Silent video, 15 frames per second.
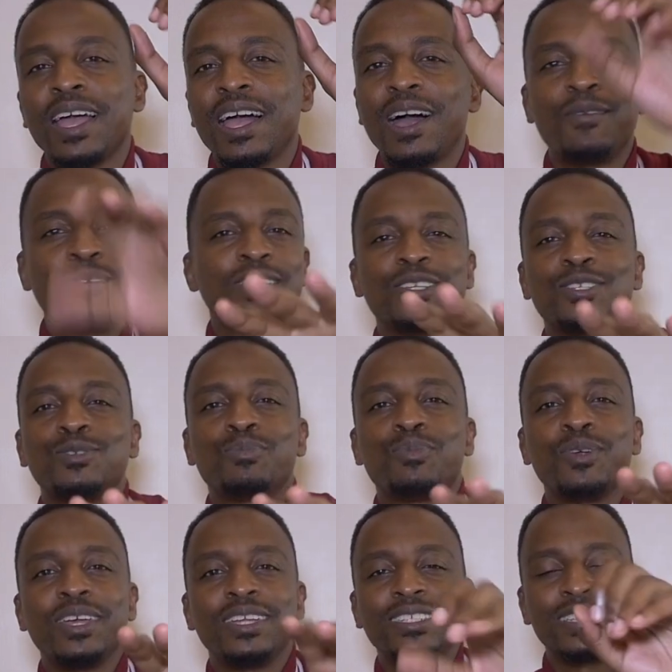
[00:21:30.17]
I want us to
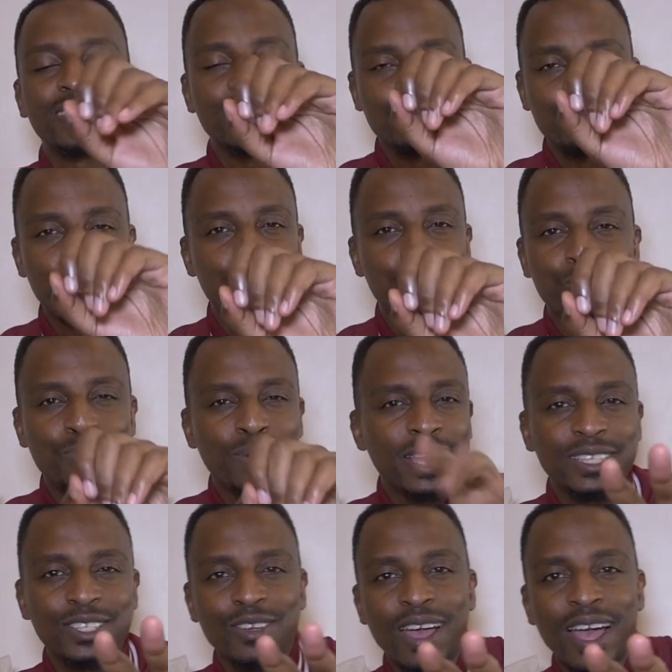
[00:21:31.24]
pray just
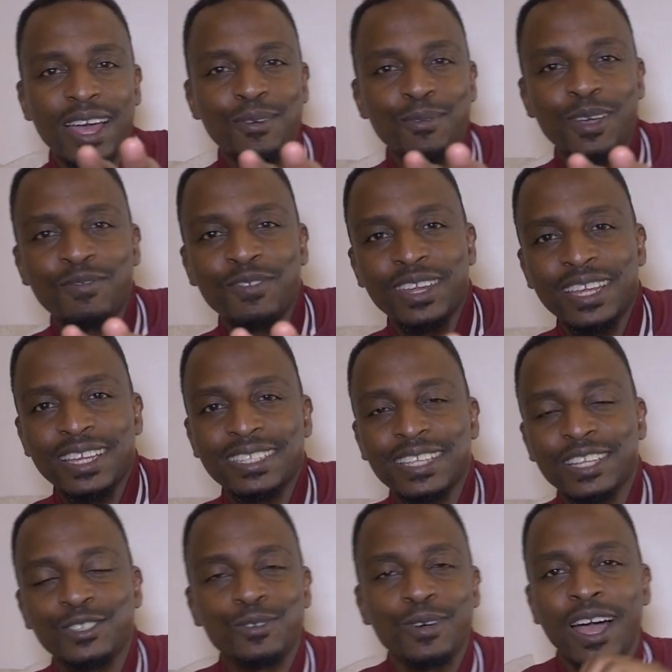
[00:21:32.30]
place your hand wherever it is
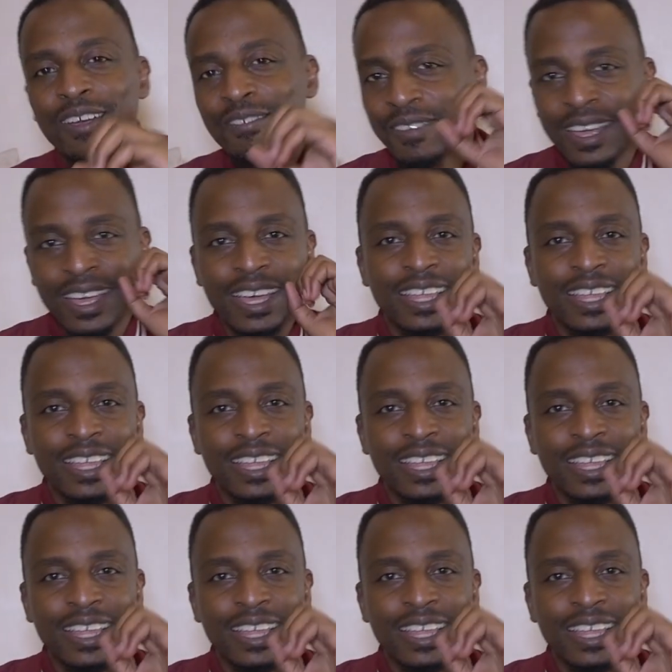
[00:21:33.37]
that you have